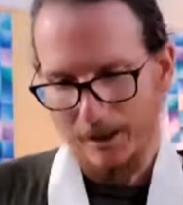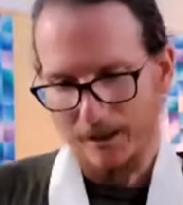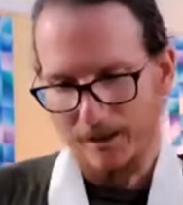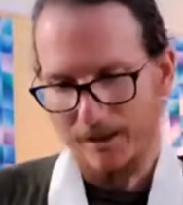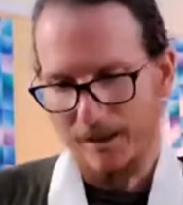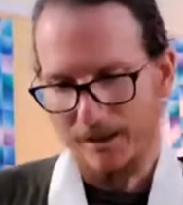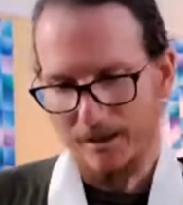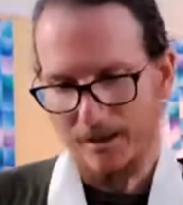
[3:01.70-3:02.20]
it
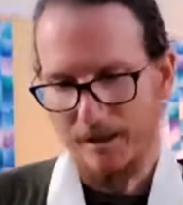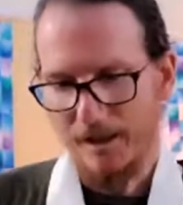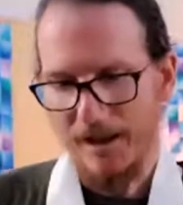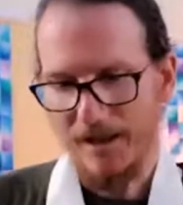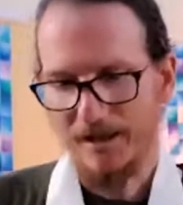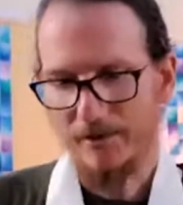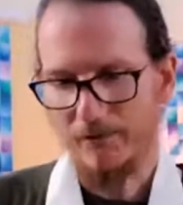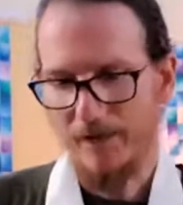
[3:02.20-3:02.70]
says, the
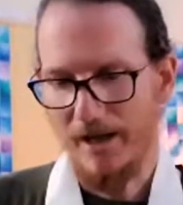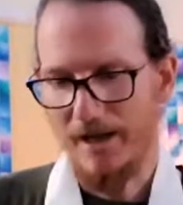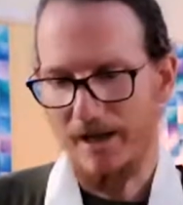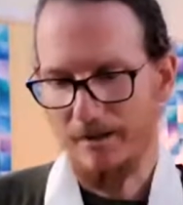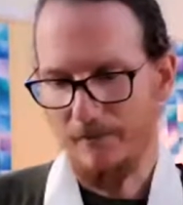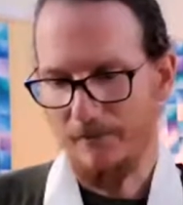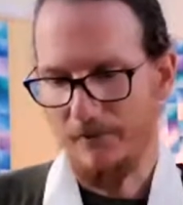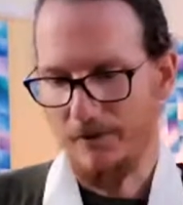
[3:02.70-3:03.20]
last
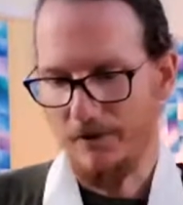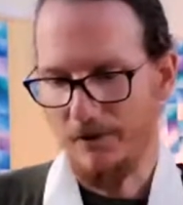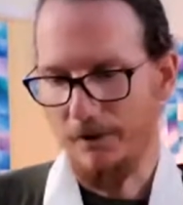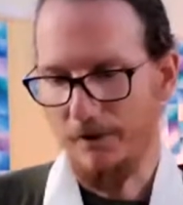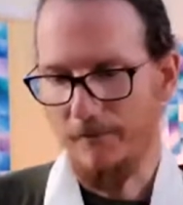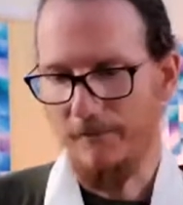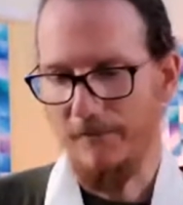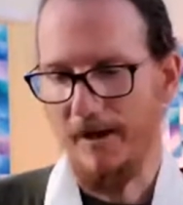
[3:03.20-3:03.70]
rays of the
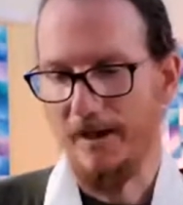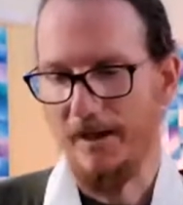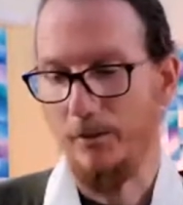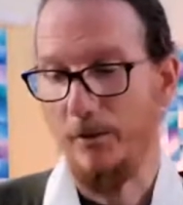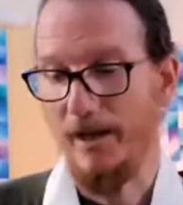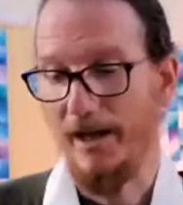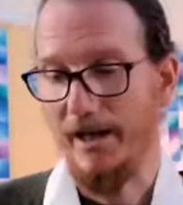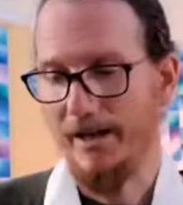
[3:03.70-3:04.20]
sun fade
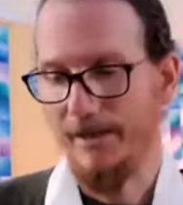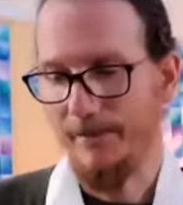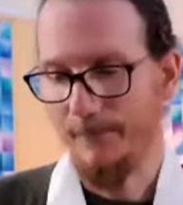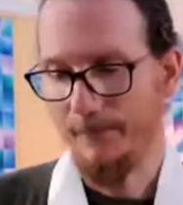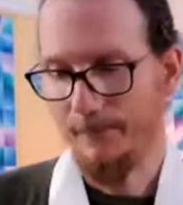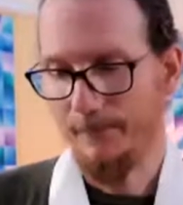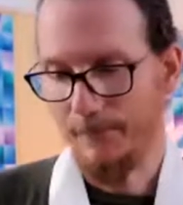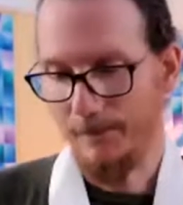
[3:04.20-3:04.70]
away
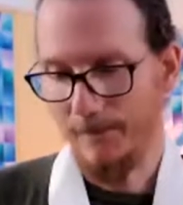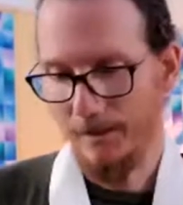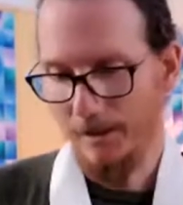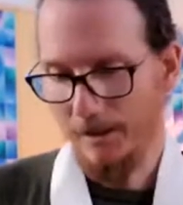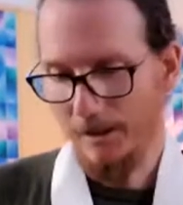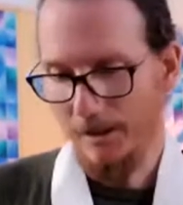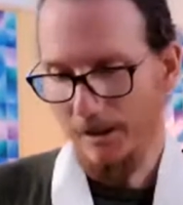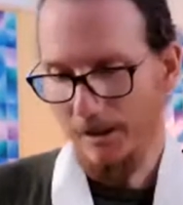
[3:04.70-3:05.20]

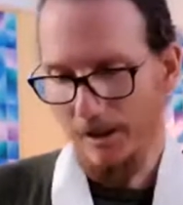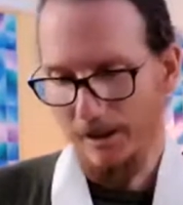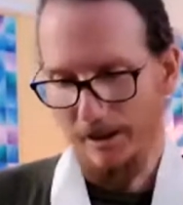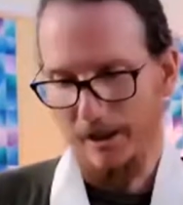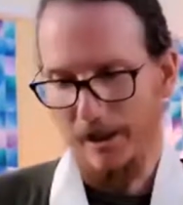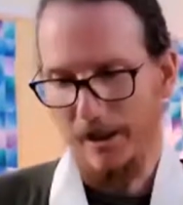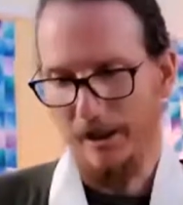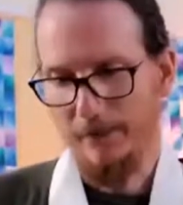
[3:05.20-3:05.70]

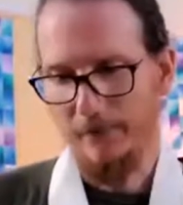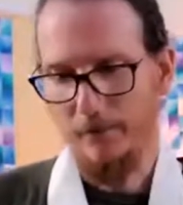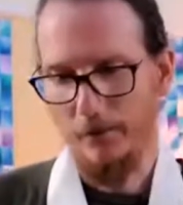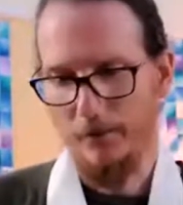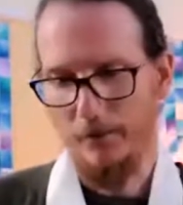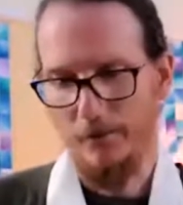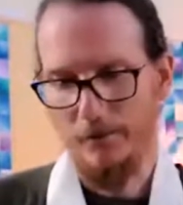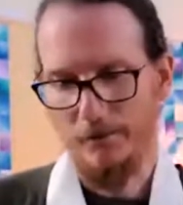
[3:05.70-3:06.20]
and night
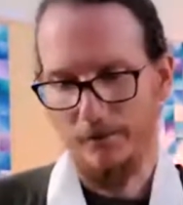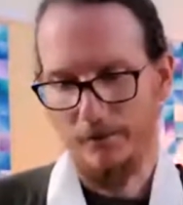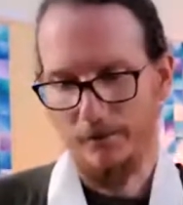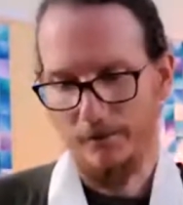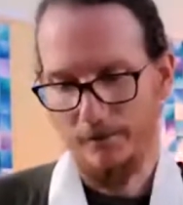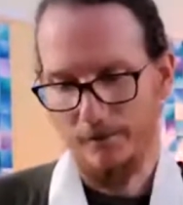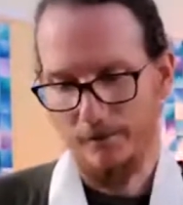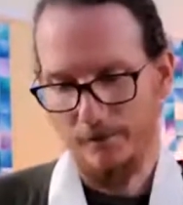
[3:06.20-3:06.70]

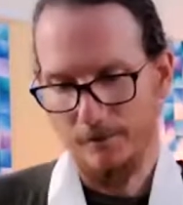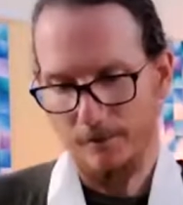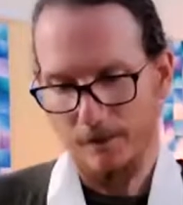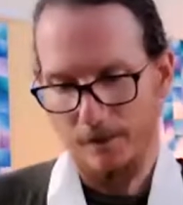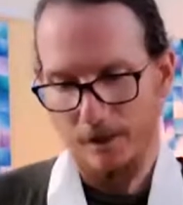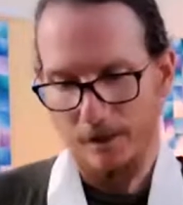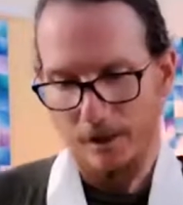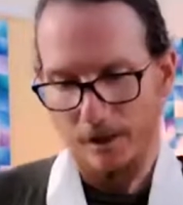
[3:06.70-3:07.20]
falls.
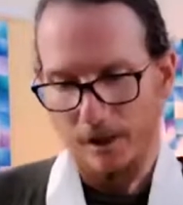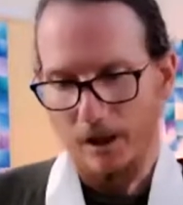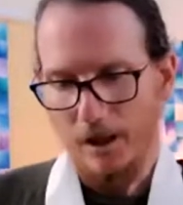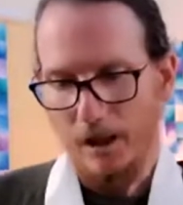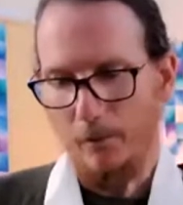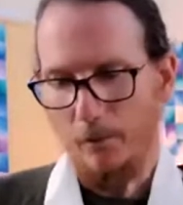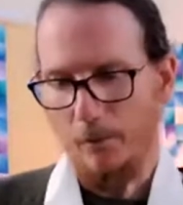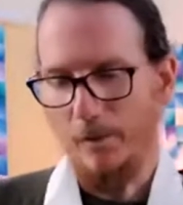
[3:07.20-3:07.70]

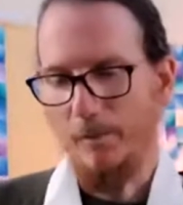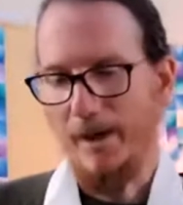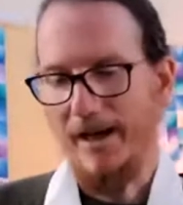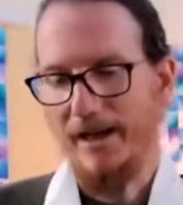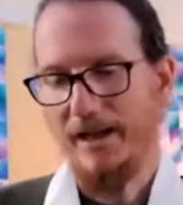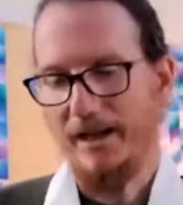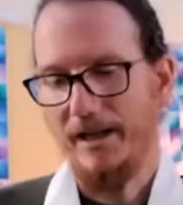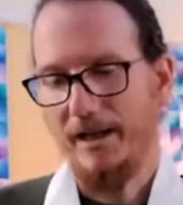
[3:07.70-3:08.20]
And we're
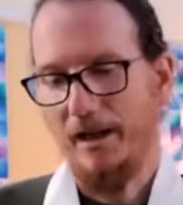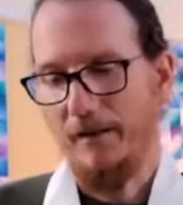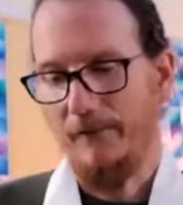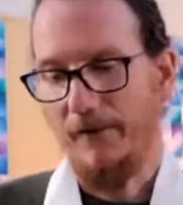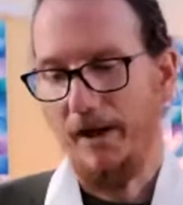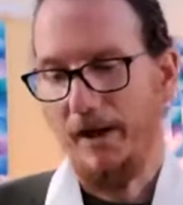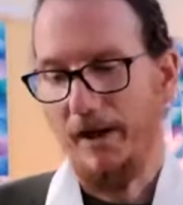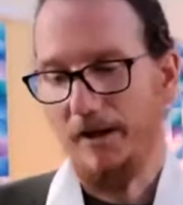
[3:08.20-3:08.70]
making our
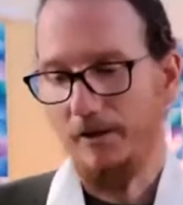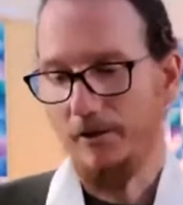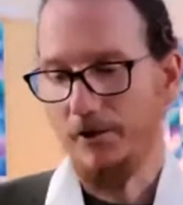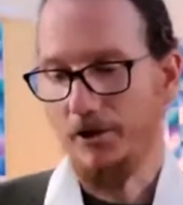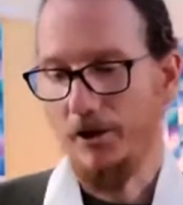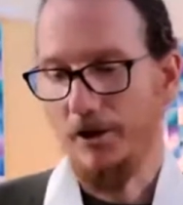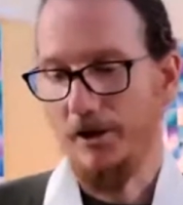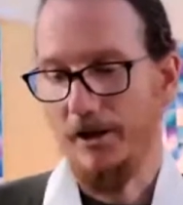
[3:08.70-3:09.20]
final
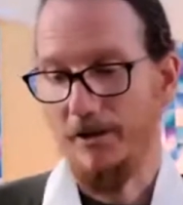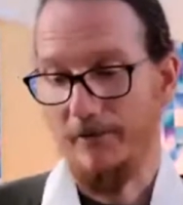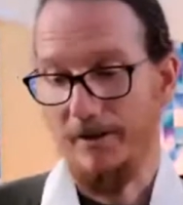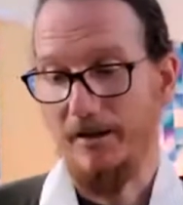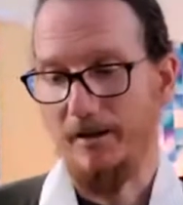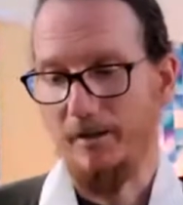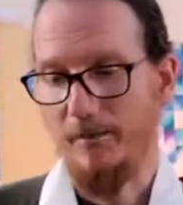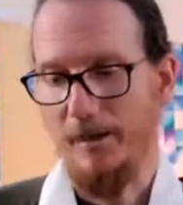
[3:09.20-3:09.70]
journey
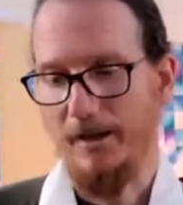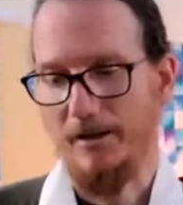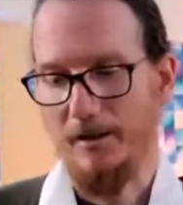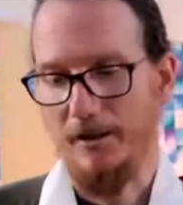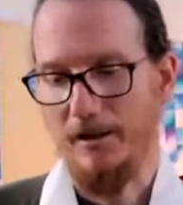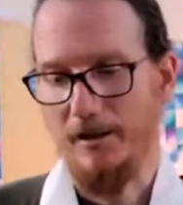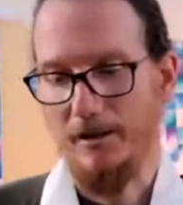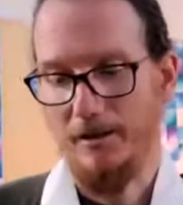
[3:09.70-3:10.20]
around the
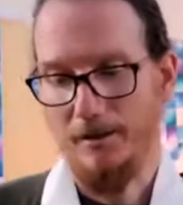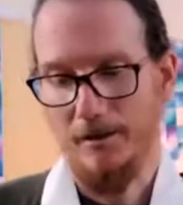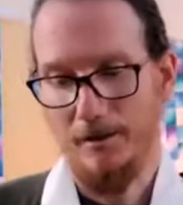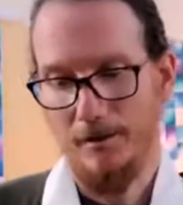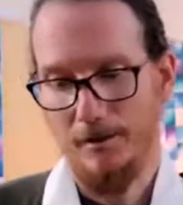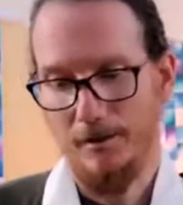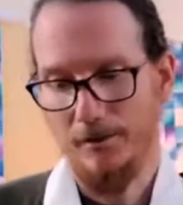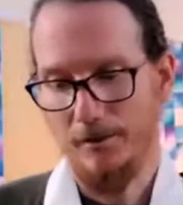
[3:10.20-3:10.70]
mandala
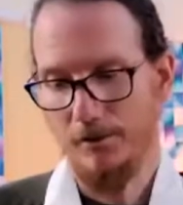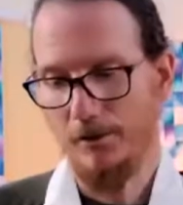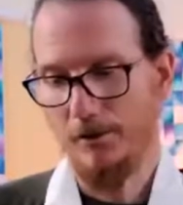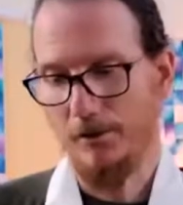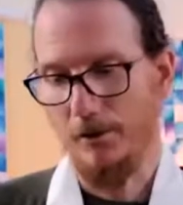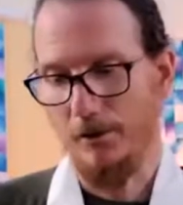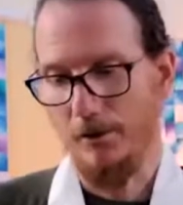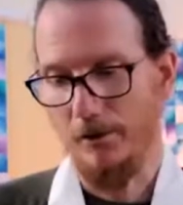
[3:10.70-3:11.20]
to
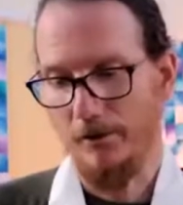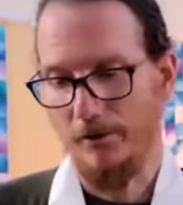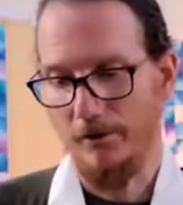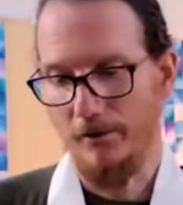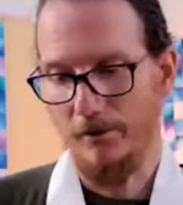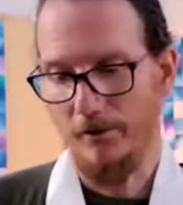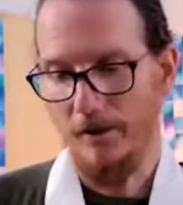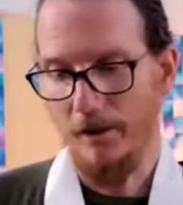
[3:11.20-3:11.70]
the
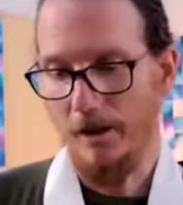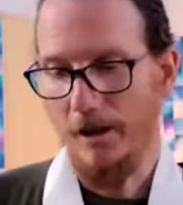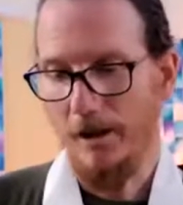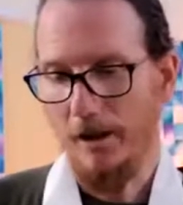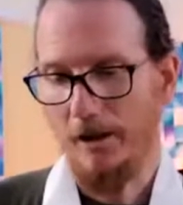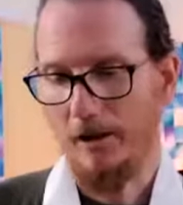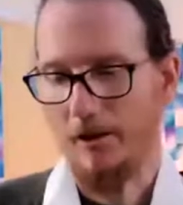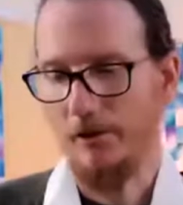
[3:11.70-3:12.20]
north,
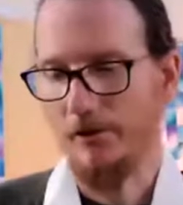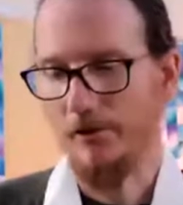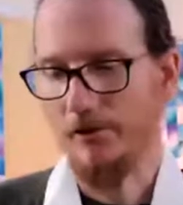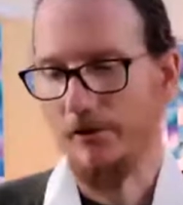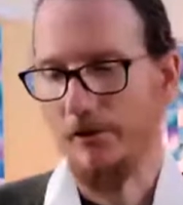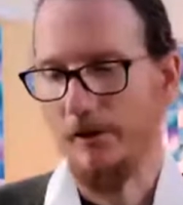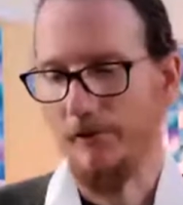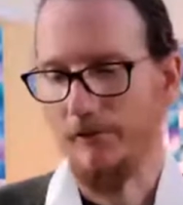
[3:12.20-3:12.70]
a
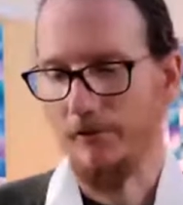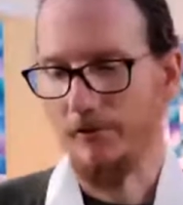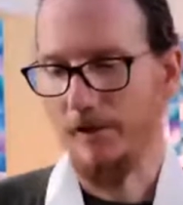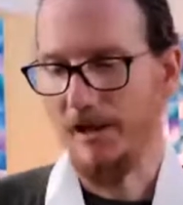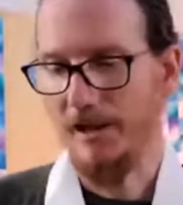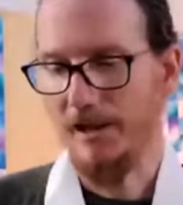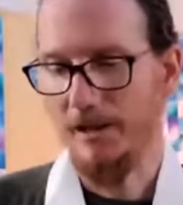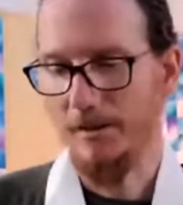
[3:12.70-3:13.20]
country of
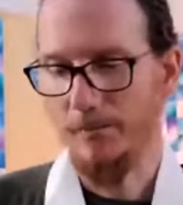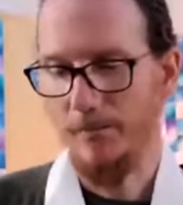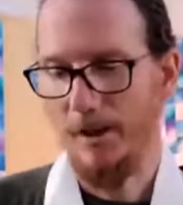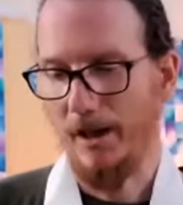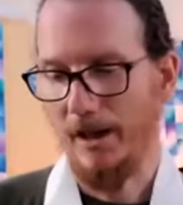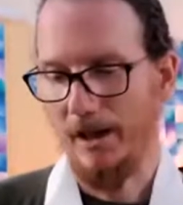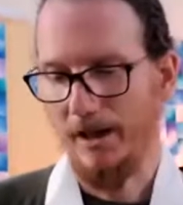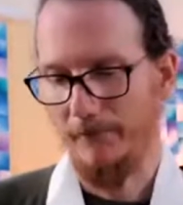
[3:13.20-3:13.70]
green
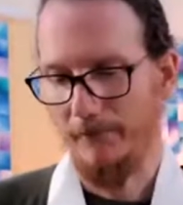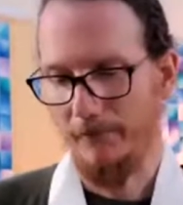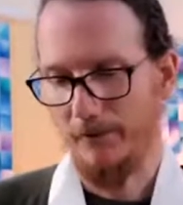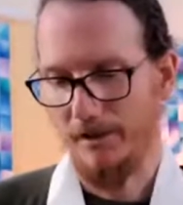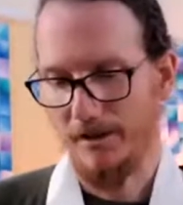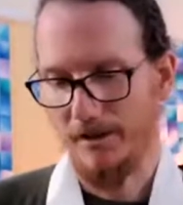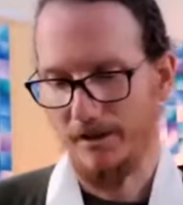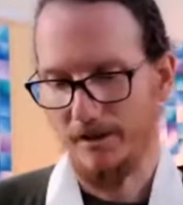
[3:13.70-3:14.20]
pine
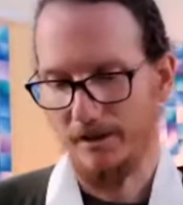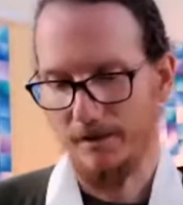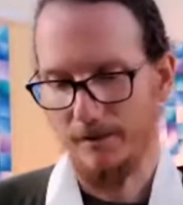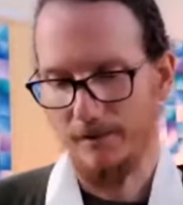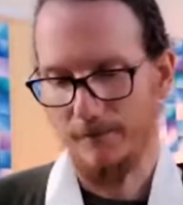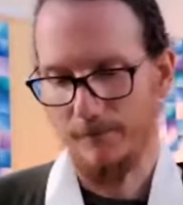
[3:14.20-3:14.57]
forests.